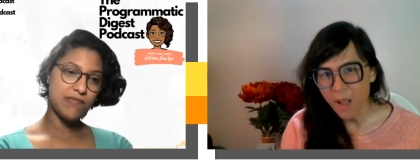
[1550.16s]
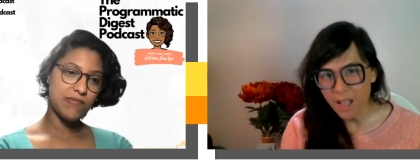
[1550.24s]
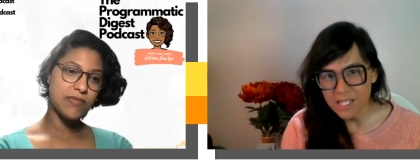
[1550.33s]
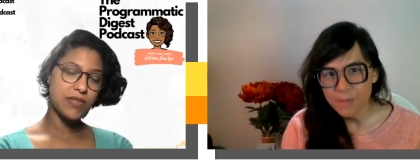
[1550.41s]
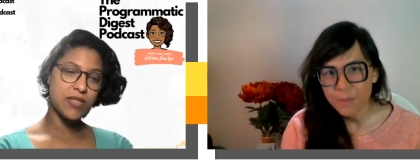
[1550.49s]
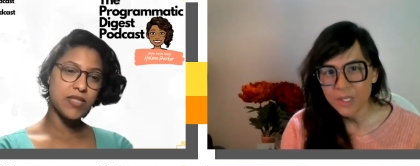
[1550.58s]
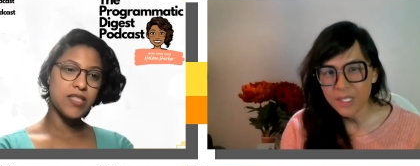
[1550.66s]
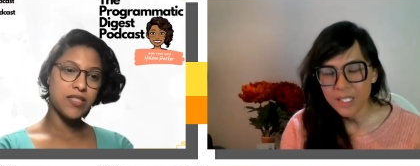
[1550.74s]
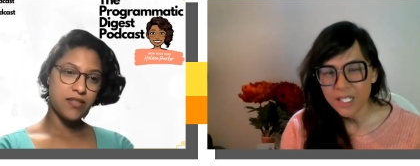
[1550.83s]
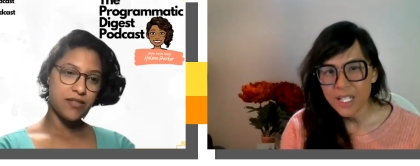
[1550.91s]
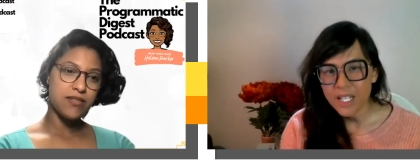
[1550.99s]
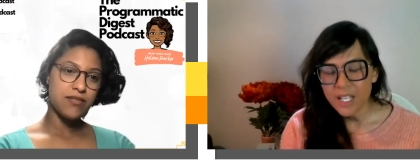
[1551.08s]

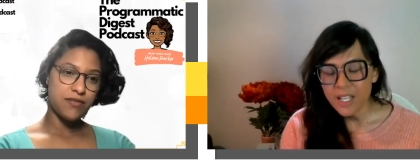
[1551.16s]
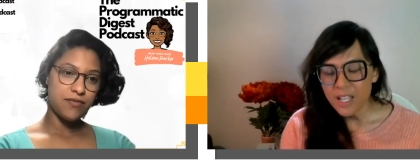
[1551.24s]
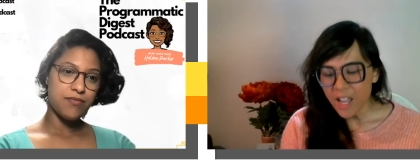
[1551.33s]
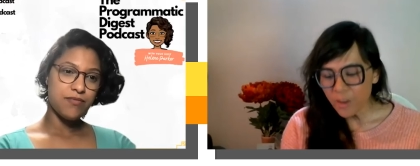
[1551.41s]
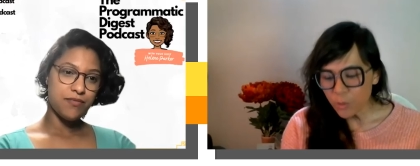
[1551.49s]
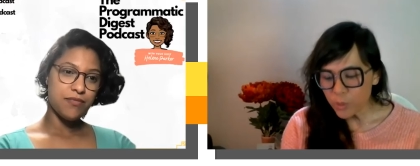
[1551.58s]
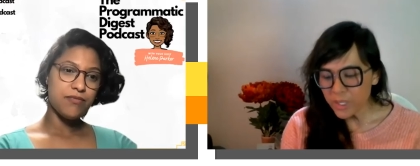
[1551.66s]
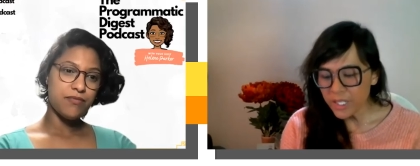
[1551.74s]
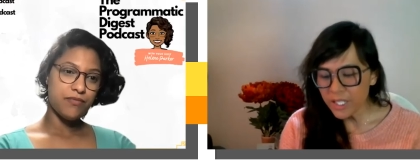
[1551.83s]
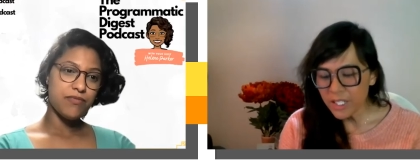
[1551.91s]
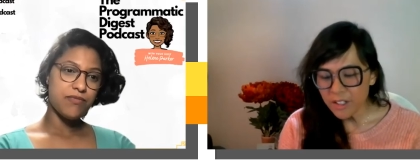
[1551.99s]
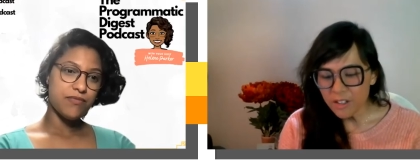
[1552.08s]
Speaker 1: possible and
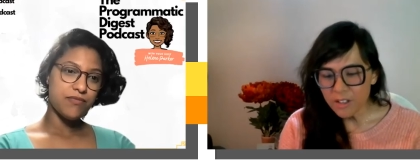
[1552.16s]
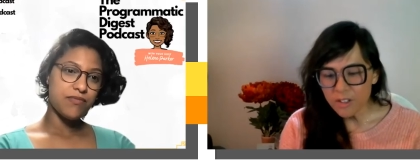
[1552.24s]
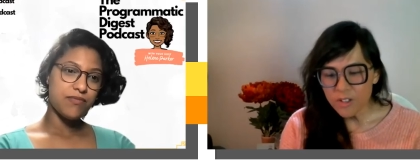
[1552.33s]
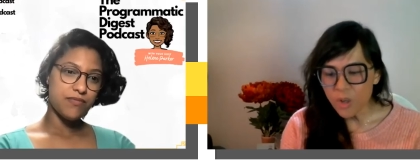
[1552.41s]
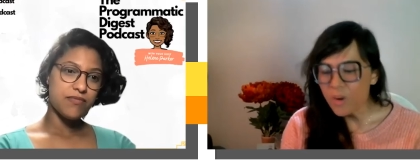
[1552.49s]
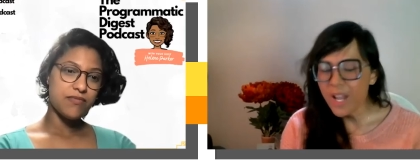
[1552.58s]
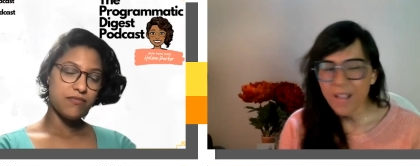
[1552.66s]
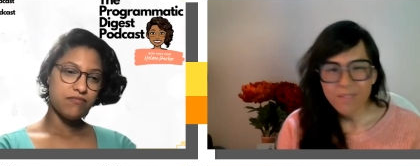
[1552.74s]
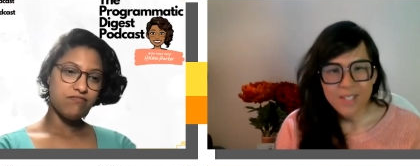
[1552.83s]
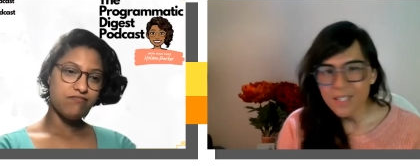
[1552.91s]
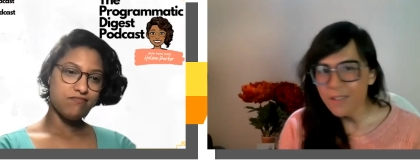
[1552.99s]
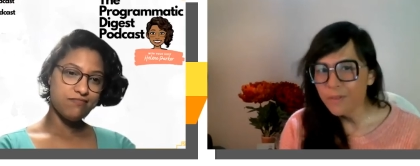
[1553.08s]
we don't
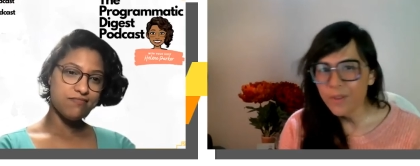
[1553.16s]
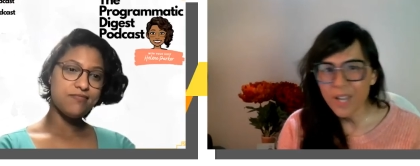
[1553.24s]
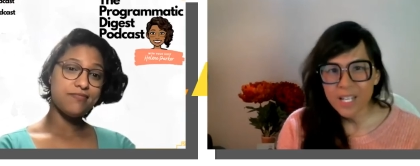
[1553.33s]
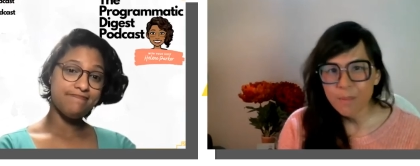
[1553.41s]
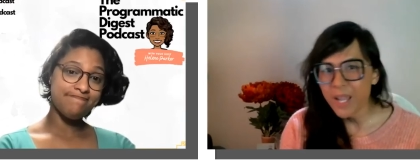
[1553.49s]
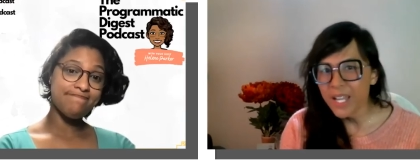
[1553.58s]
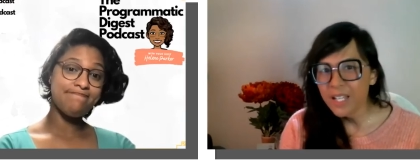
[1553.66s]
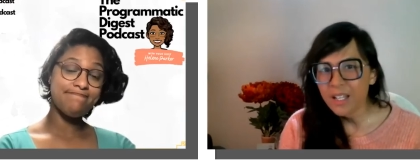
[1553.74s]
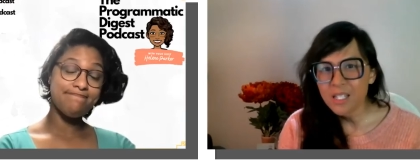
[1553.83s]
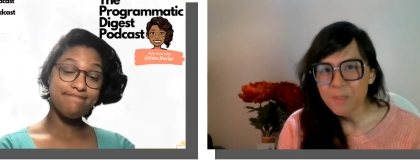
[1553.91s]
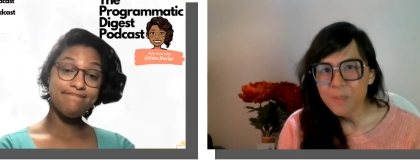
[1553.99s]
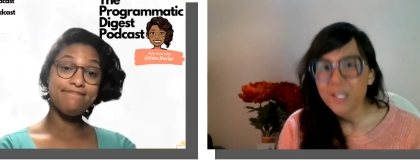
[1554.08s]
have to suffer any pay
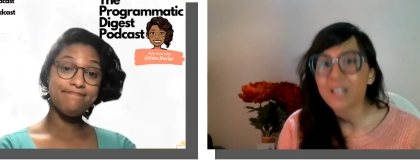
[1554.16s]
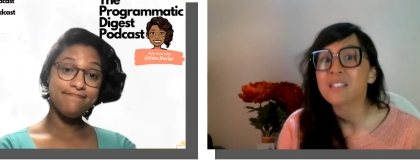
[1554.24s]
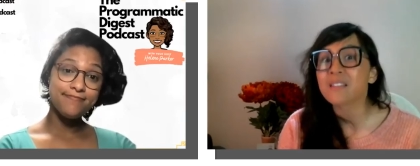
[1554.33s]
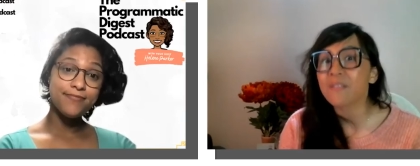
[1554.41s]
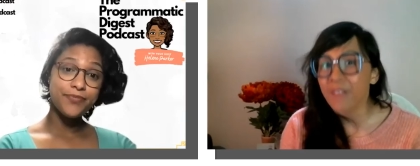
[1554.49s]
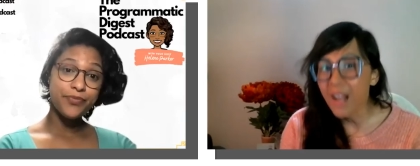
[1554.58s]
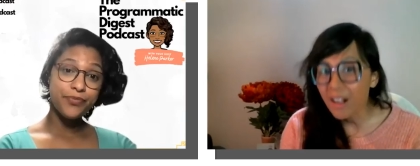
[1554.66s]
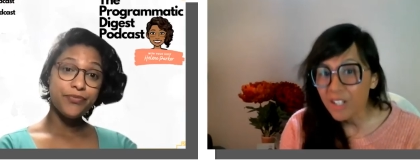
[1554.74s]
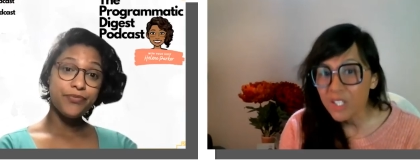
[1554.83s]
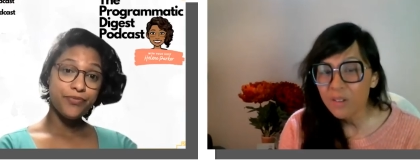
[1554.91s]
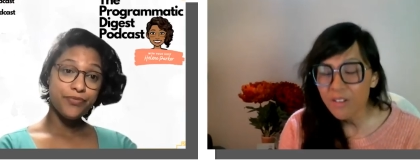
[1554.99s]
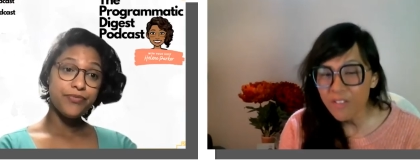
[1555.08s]
cuts because the
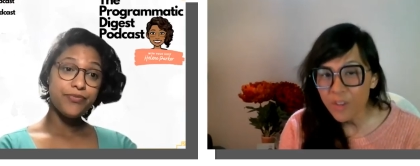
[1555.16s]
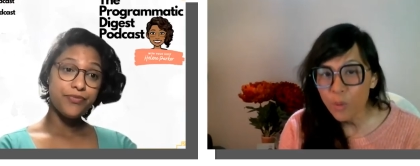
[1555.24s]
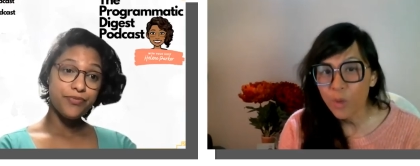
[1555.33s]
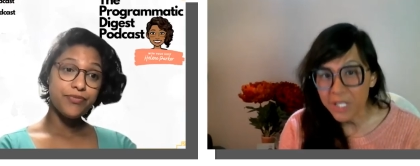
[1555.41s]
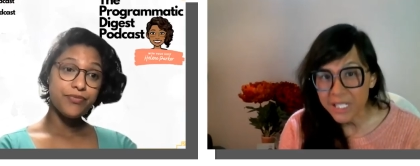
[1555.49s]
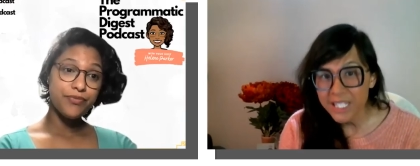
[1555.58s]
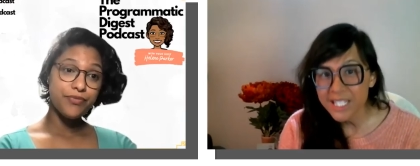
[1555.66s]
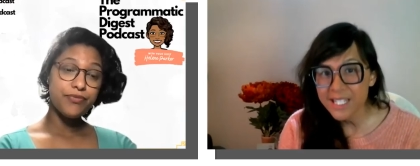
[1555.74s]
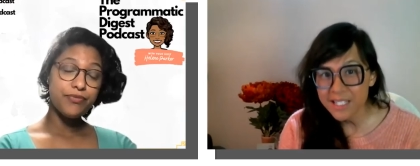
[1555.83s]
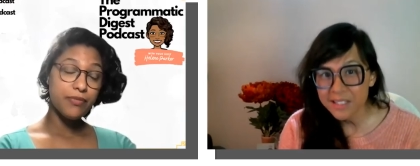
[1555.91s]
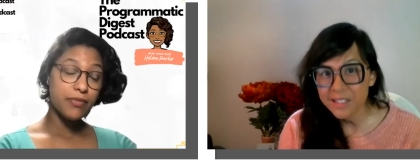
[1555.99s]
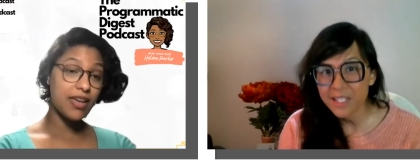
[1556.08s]
value of the work
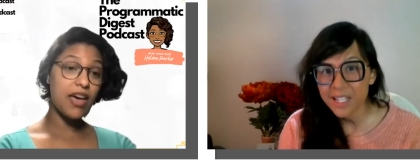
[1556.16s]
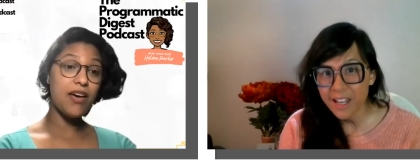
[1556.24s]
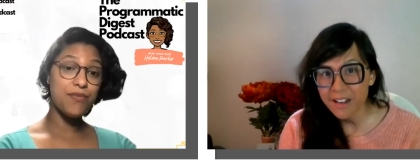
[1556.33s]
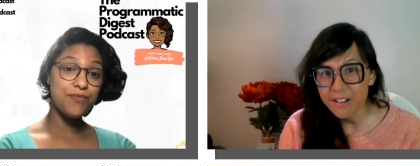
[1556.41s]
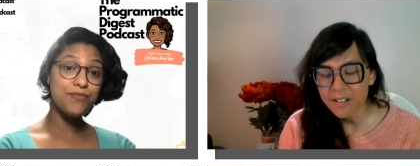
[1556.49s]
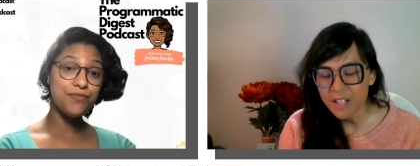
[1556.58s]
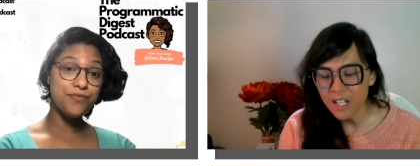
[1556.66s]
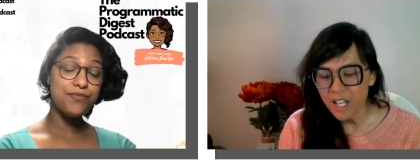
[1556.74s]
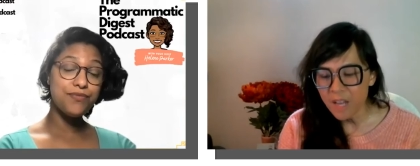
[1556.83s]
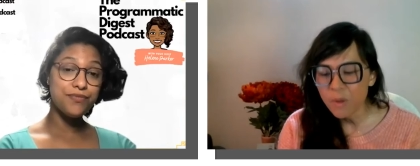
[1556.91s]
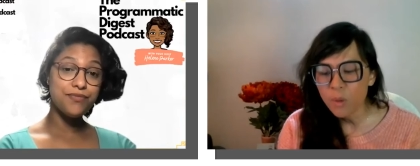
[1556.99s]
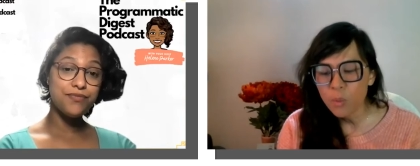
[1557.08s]
is still yeah. there
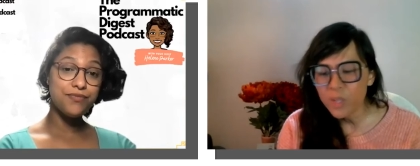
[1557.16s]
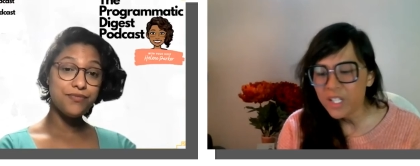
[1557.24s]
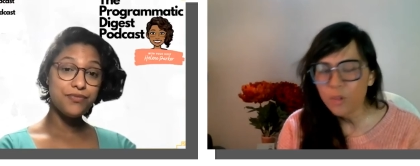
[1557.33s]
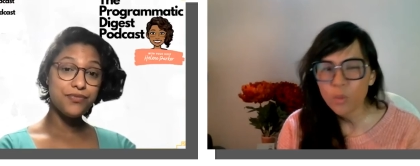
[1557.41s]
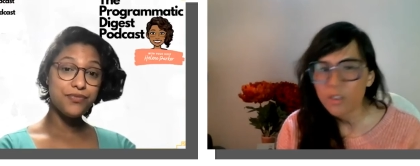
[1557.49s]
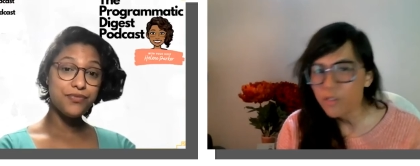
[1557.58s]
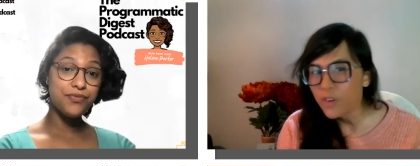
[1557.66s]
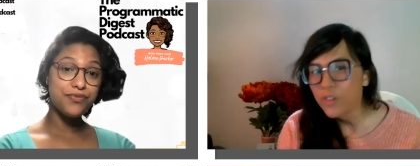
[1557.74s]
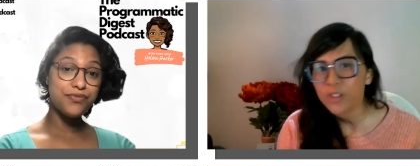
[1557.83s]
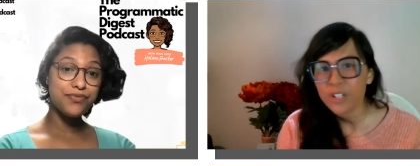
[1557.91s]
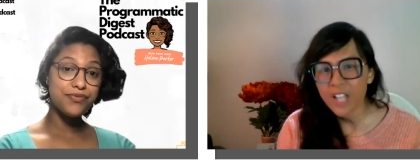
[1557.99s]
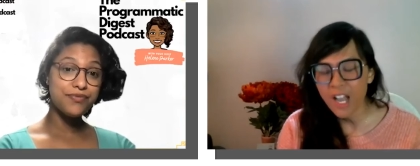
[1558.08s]
but we can work
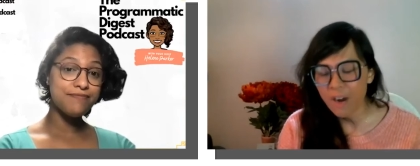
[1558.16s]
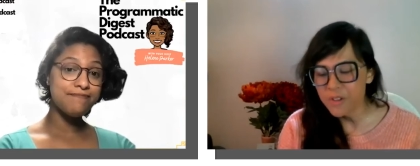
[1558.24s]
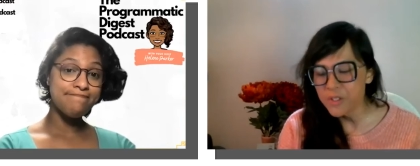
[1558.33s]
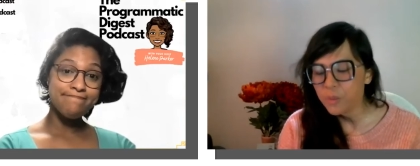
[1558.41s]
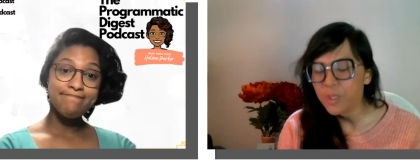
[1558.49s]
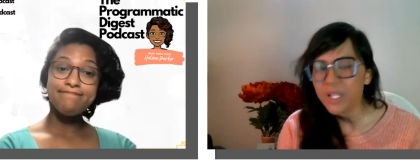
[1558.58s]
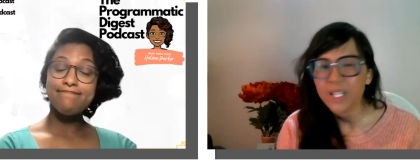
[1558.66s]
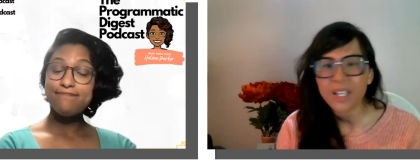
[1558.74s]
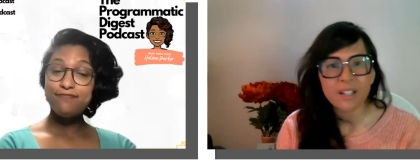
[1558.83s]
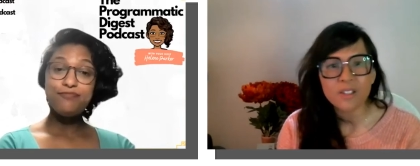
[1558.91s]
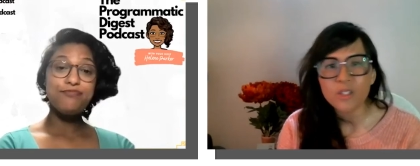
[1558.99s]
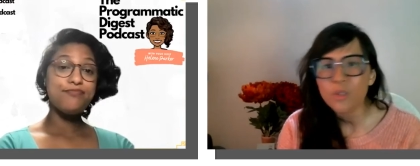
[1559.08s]
for 30 hours a
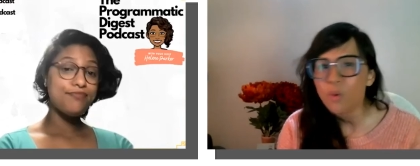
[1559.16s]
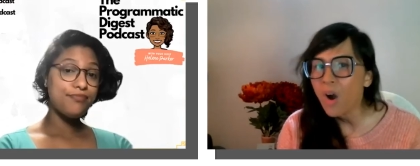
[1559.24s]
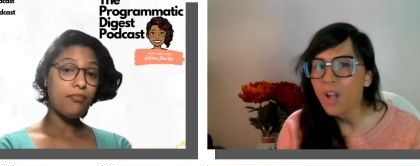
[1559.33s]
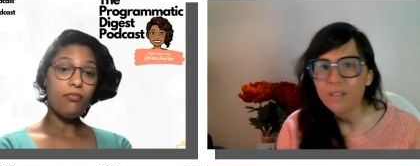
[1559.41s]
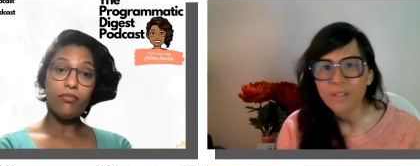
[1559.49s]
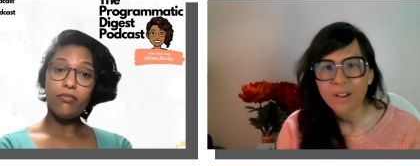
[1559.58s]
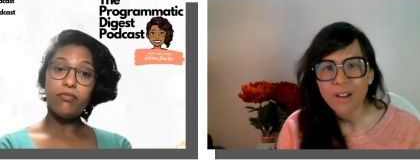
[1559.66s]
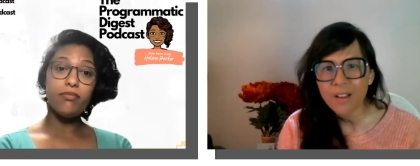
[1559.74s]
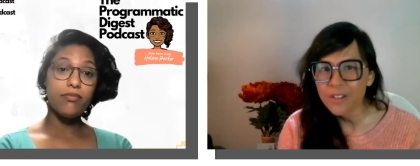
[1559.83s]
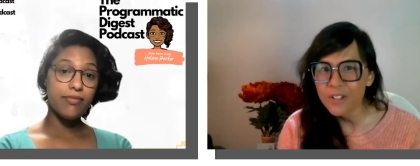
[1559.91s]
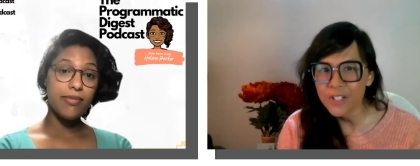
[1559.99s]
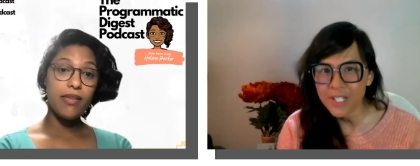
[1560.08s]
week and do all of
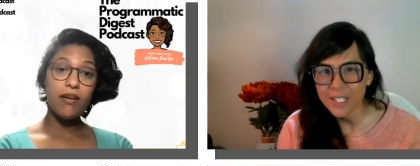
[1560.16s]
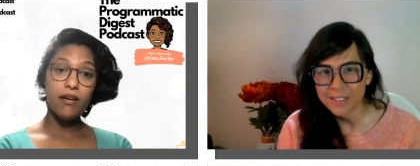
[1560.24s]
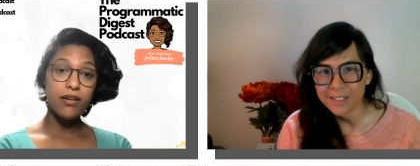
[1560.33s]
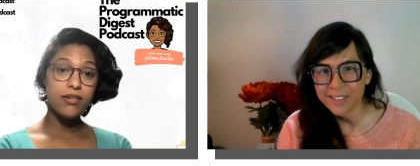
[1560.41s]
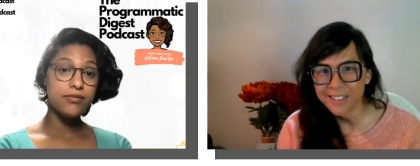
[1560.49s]
our other shit